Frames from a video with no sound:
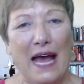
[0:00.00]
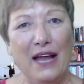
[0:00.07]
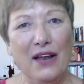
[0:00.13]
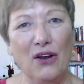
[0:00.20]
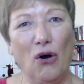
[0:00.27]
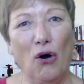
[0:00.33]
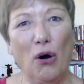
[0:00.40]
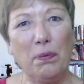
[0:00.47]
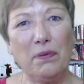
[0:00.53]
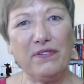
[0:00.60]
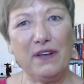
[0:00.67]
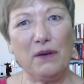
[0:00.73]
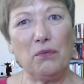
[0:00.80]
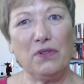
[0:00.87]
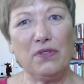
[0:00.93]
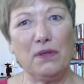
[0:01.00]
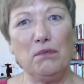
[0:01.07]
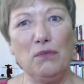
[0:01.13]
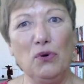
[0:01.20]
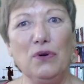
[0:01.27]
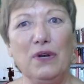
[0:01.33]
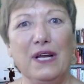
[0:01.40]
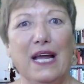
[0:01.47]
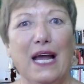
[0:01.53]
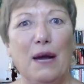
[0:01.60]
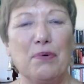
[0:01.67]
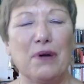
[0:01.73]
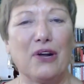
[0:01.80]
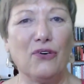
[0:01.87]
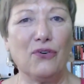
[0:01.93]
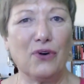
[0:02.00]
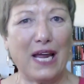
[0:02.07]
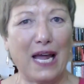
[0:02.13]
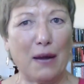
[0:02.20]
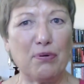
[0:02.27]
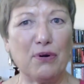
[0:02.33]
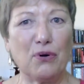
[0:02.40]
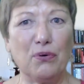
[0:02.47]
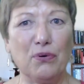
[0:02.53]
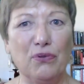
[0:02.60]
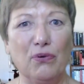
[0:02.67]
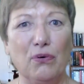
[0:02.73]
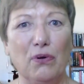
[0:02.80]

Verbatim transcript: And opposite with the moon in Capricorn, Capricorn's